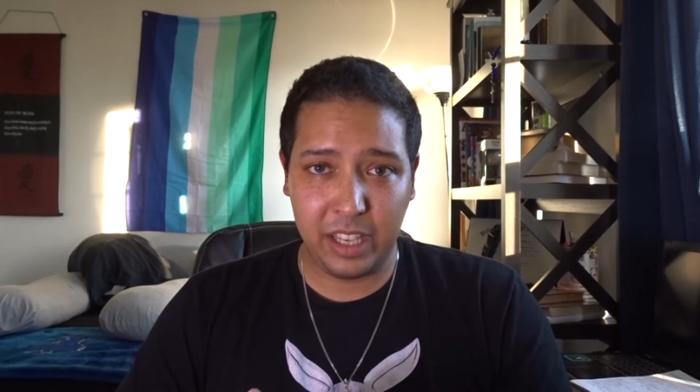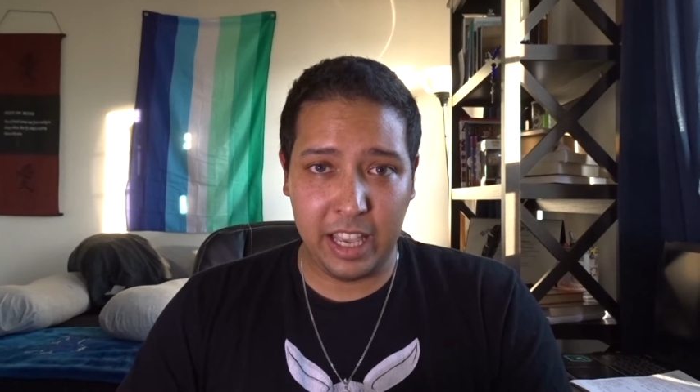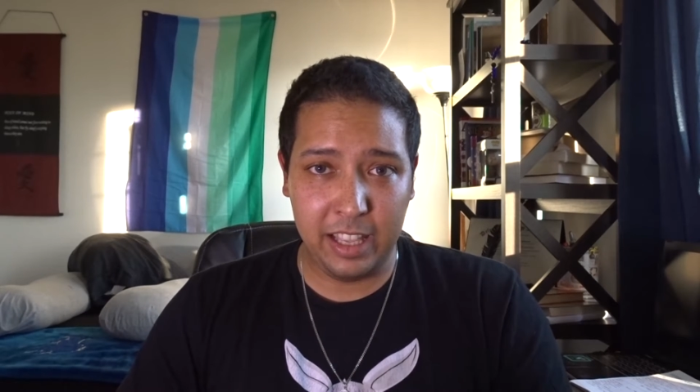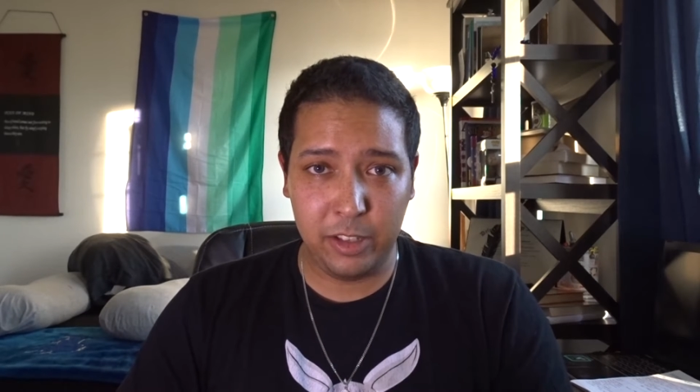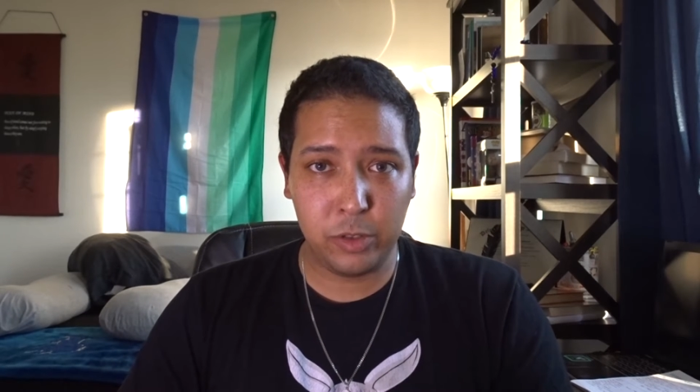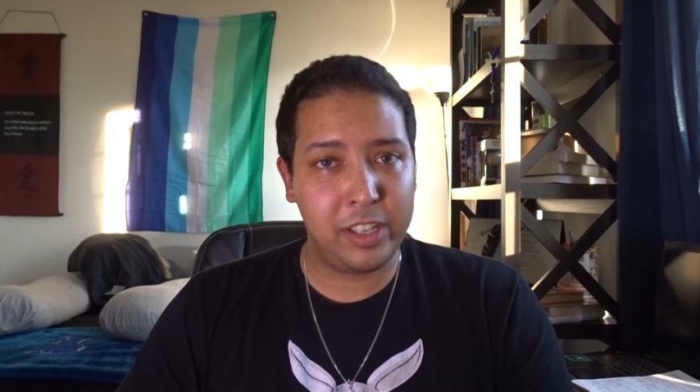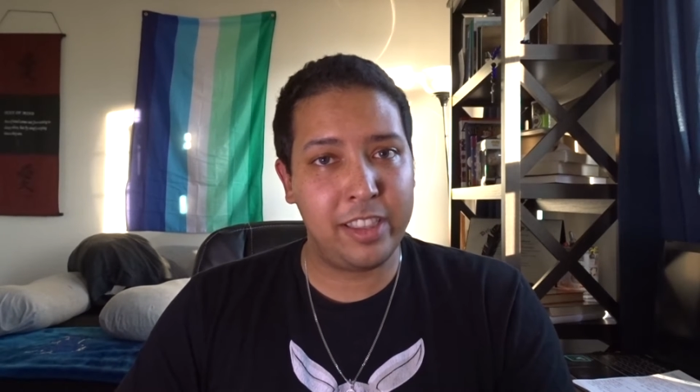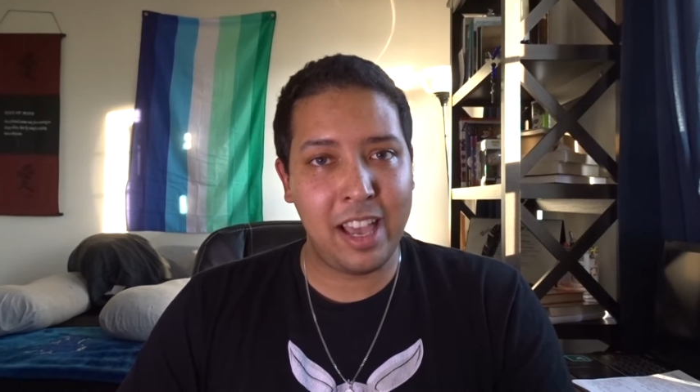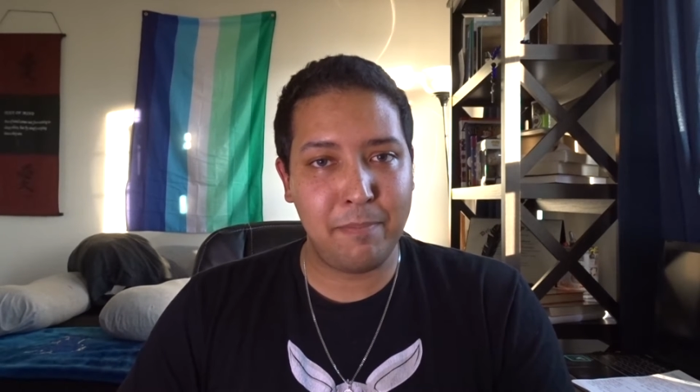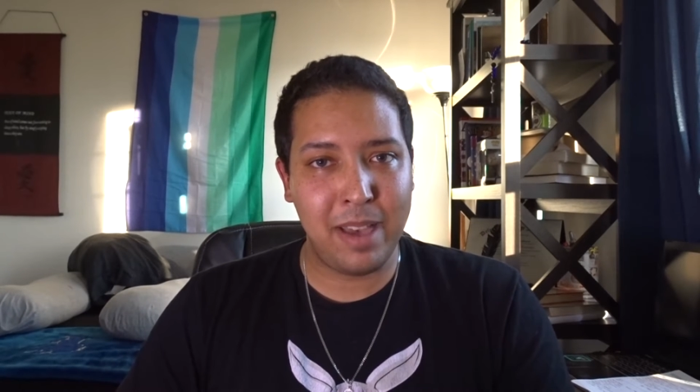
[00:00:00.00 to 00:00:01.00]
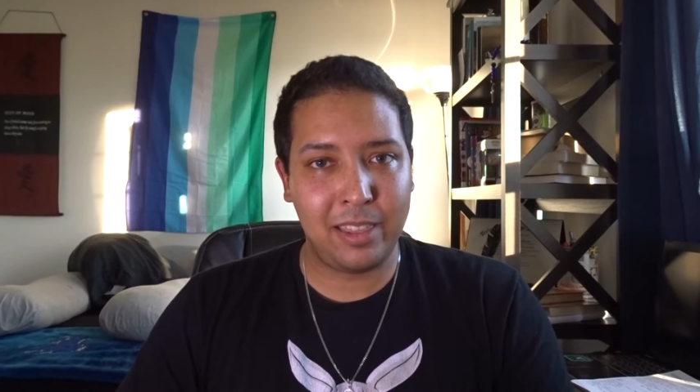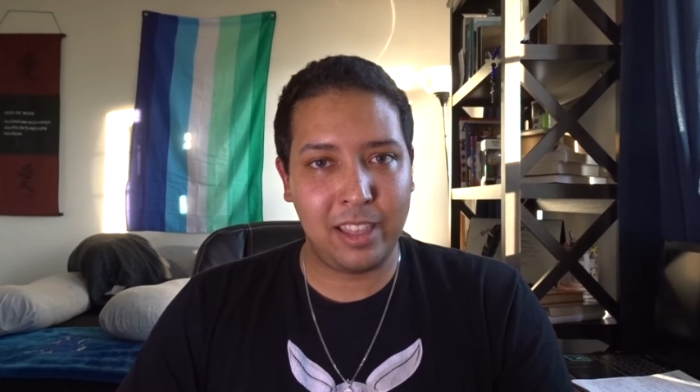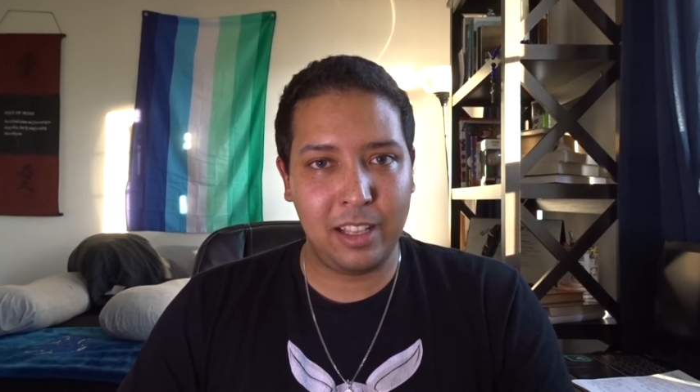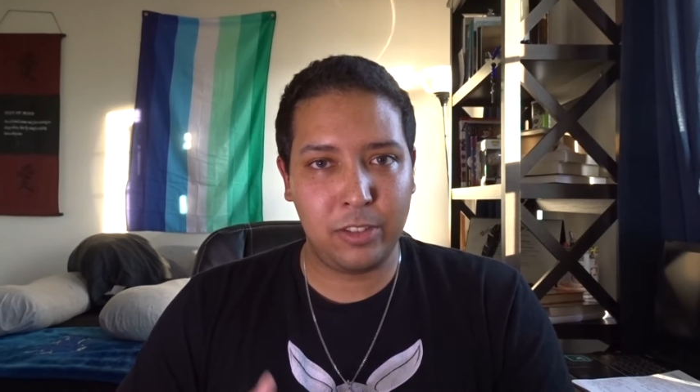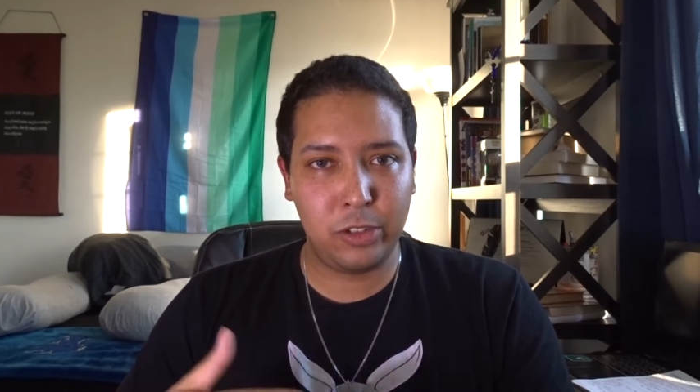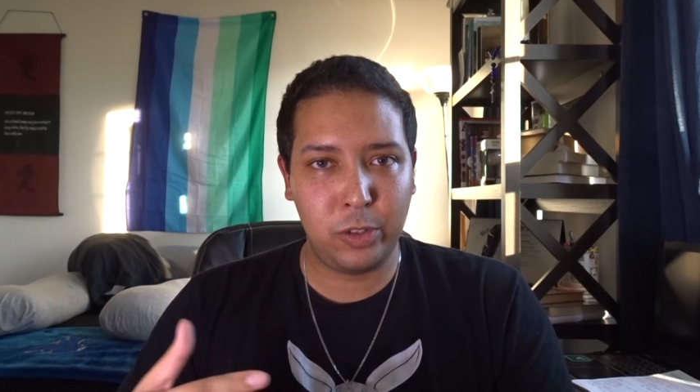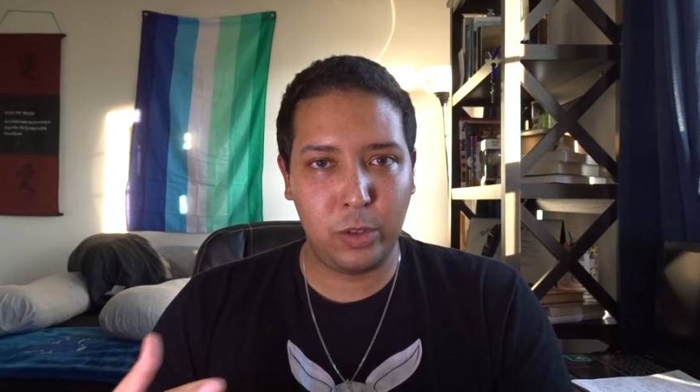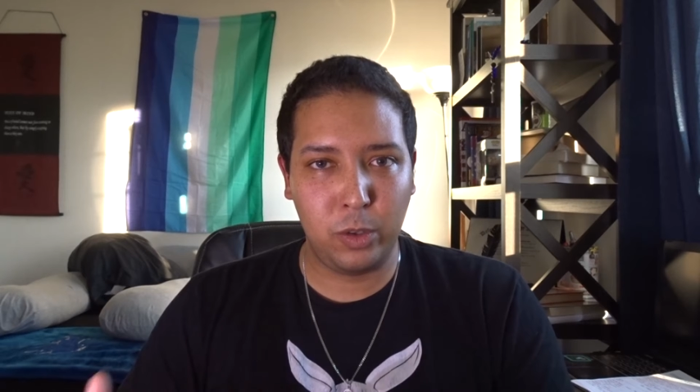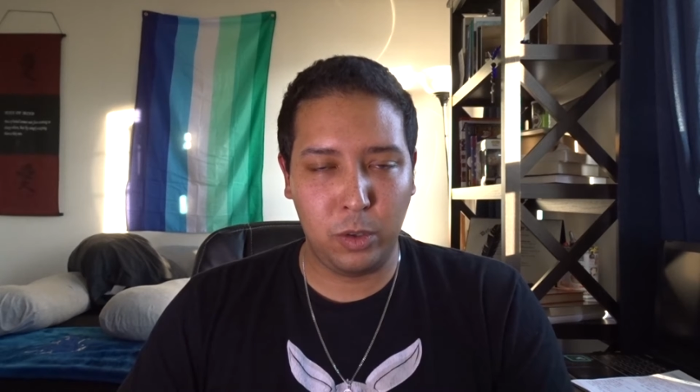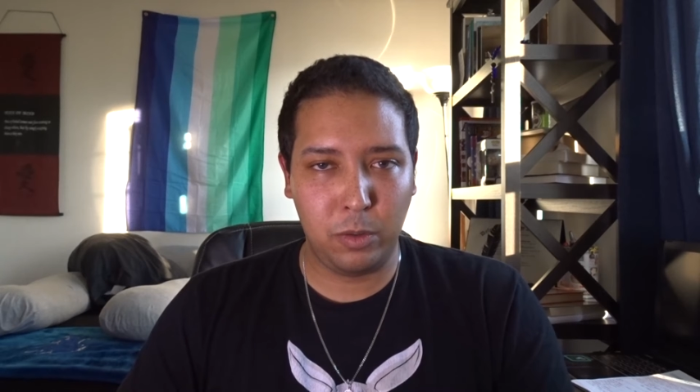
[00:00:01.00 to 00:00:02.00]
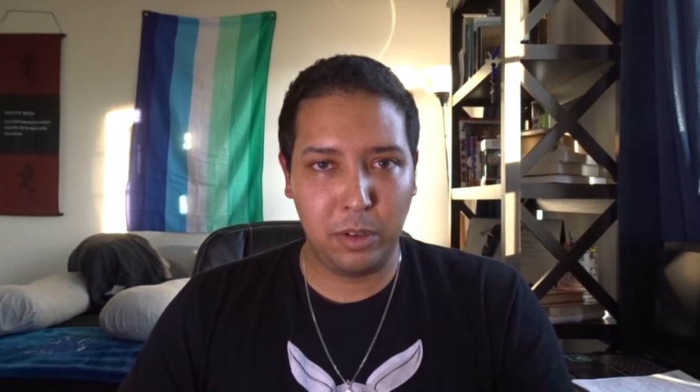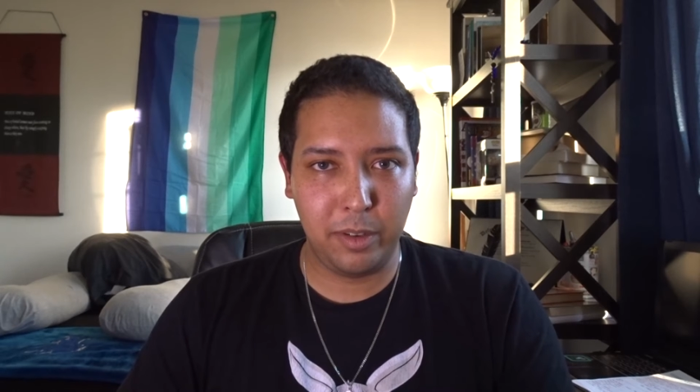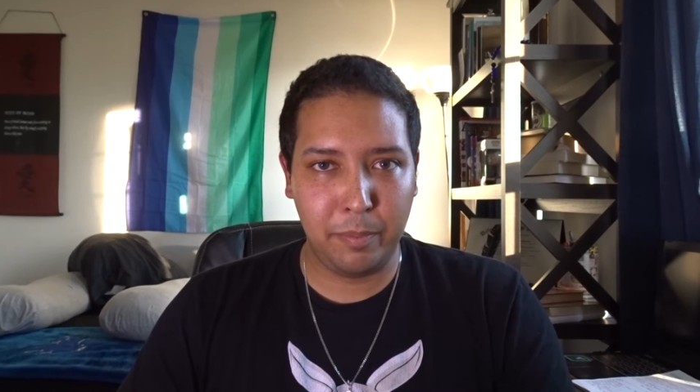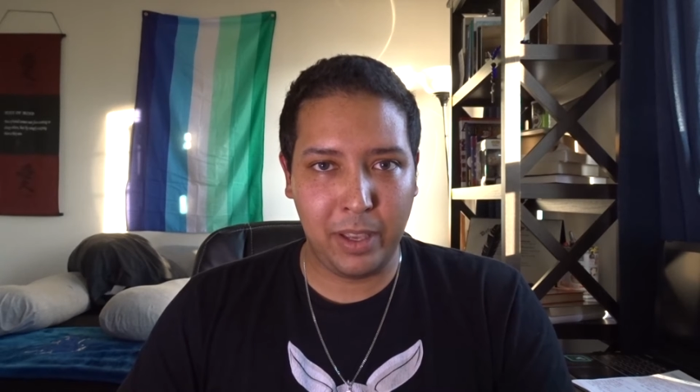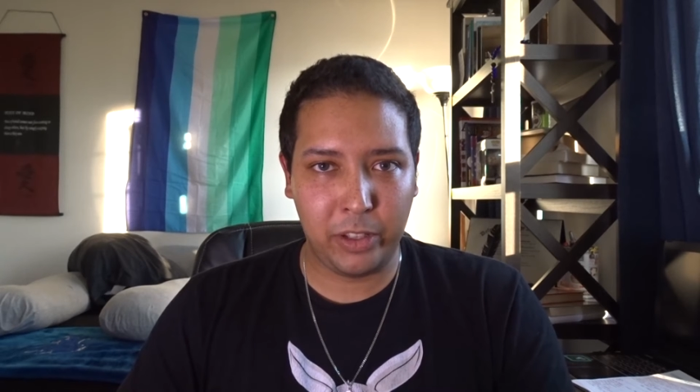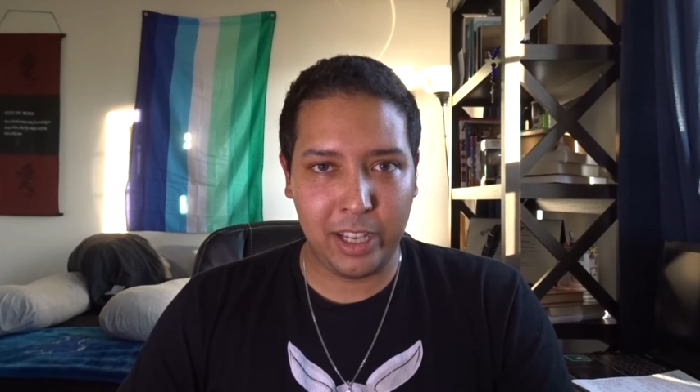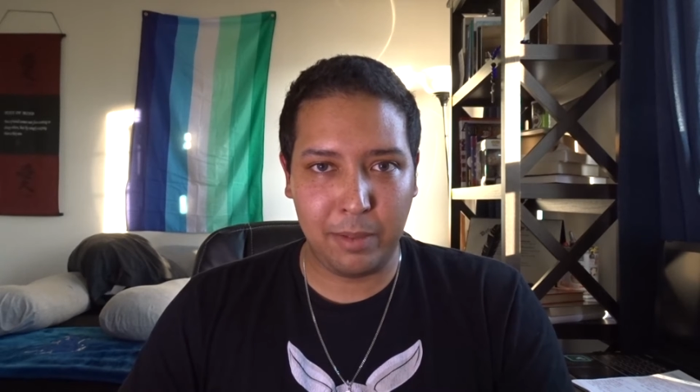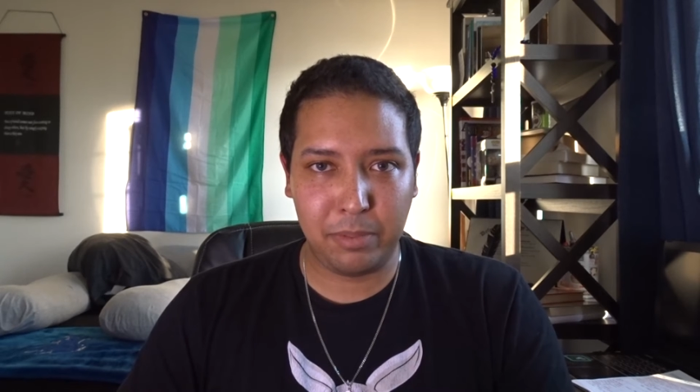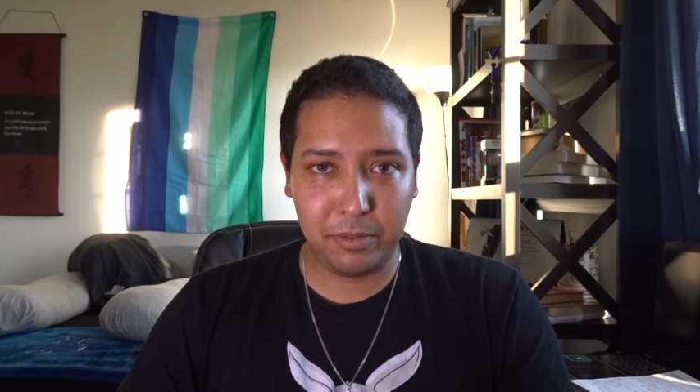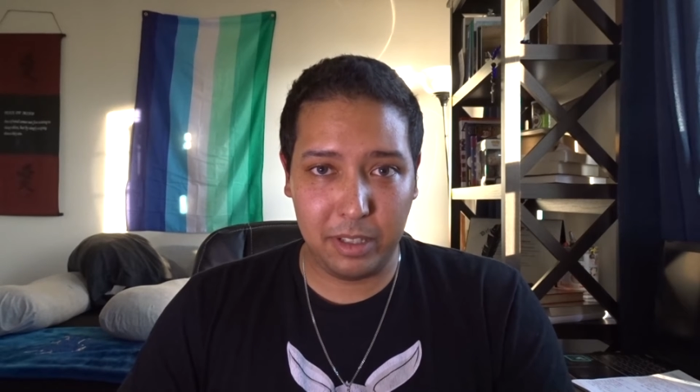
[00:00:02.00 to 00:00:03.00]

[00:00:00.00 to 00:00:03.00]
and using that method to build up